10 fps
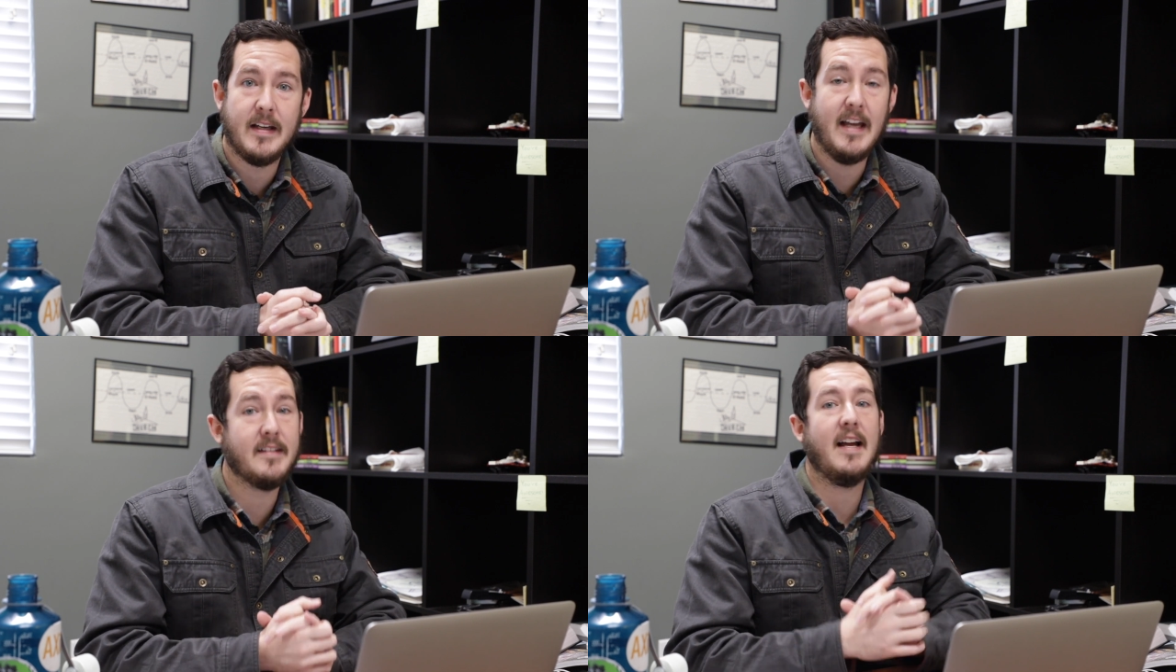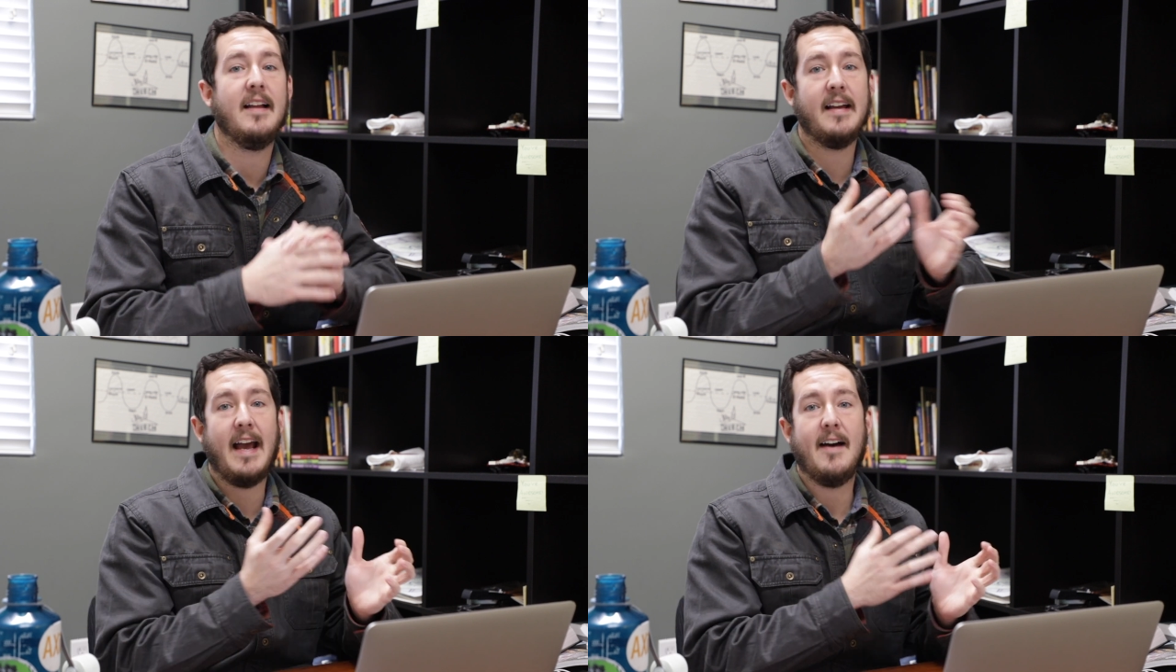And it's kind
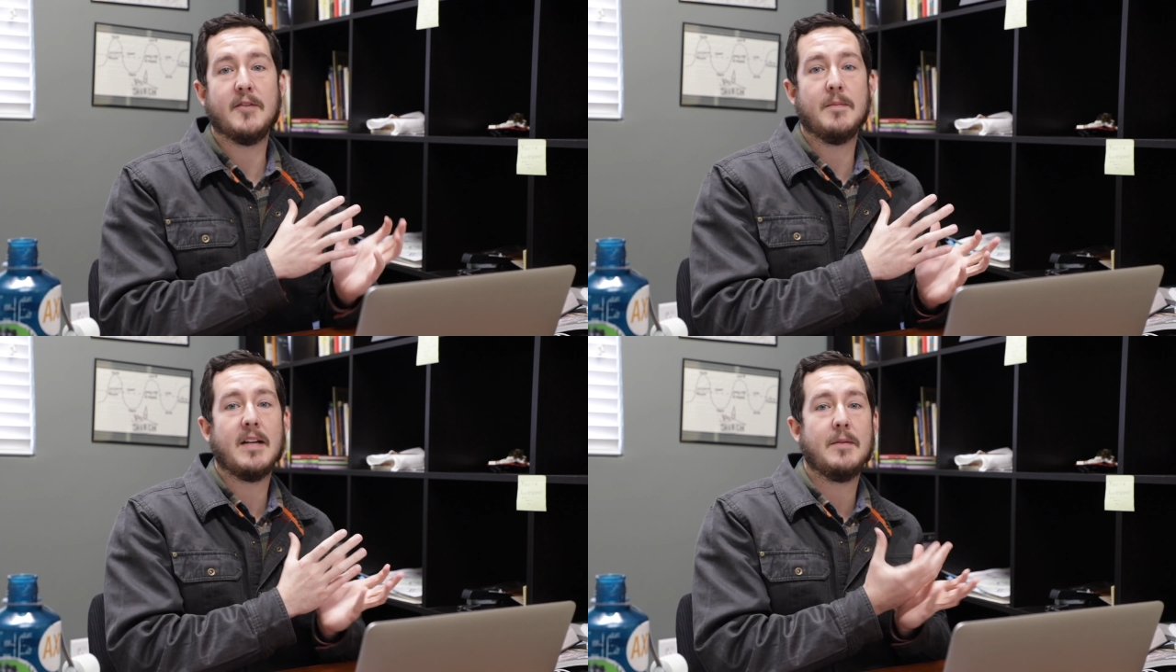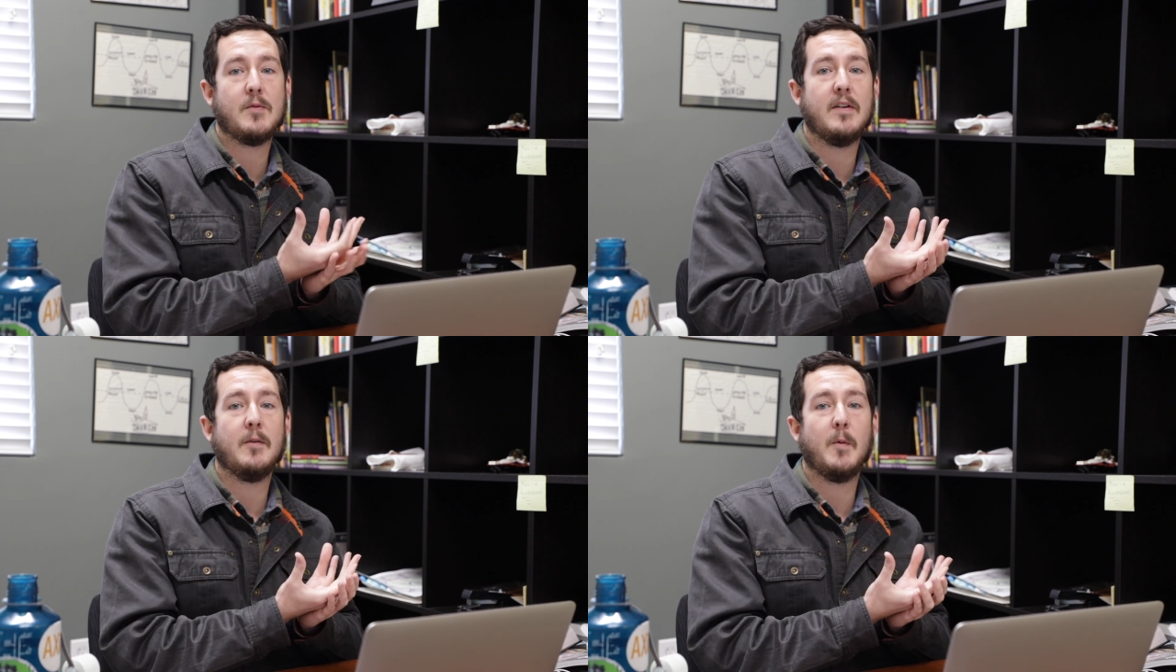of like how
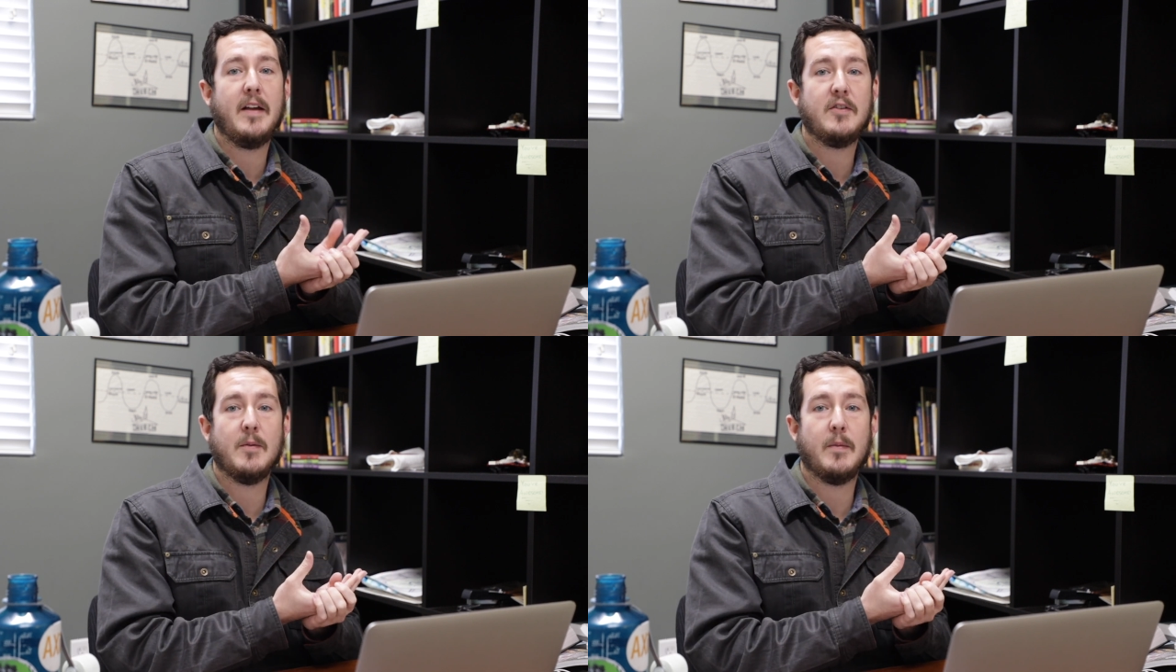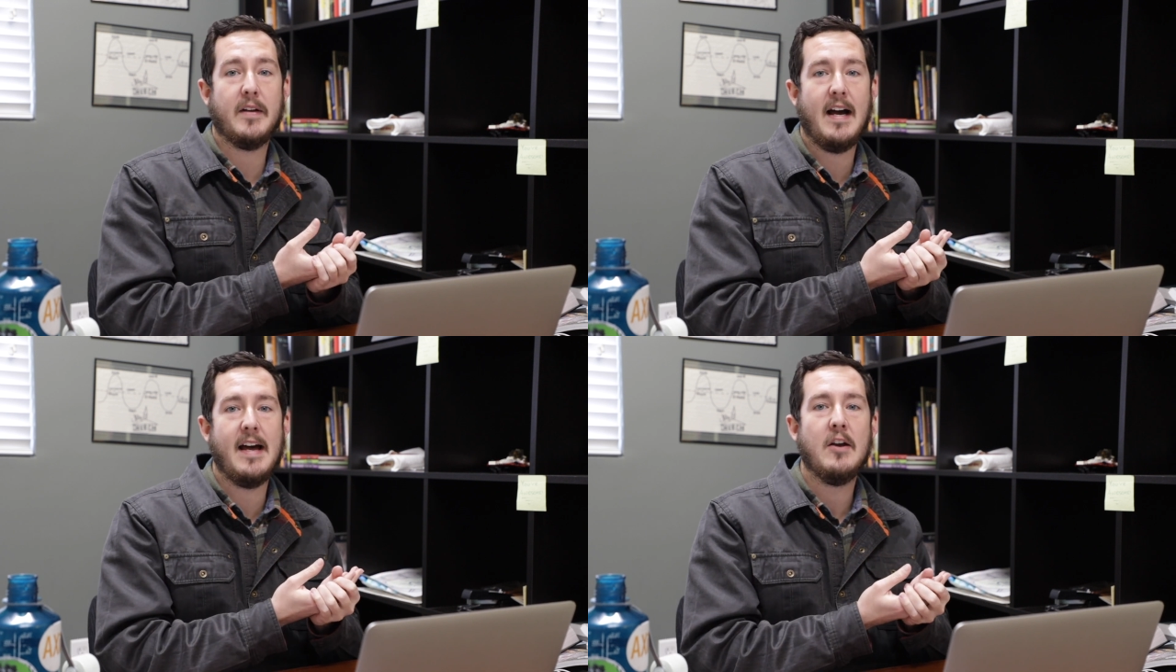sometimes we're in a relationship with
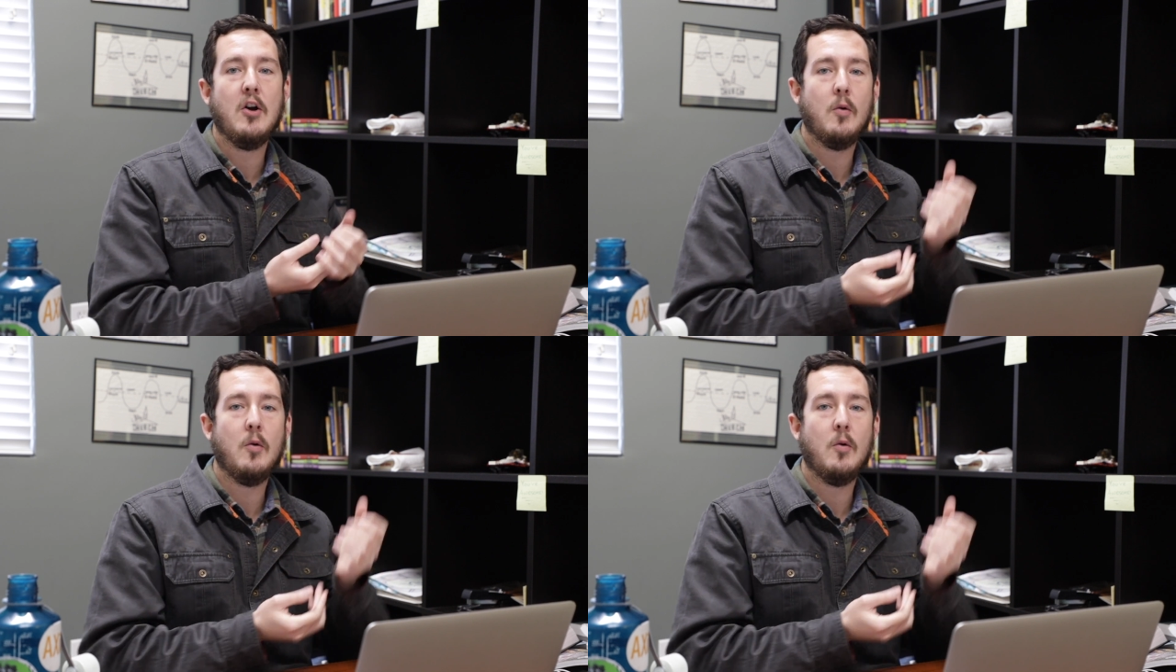God.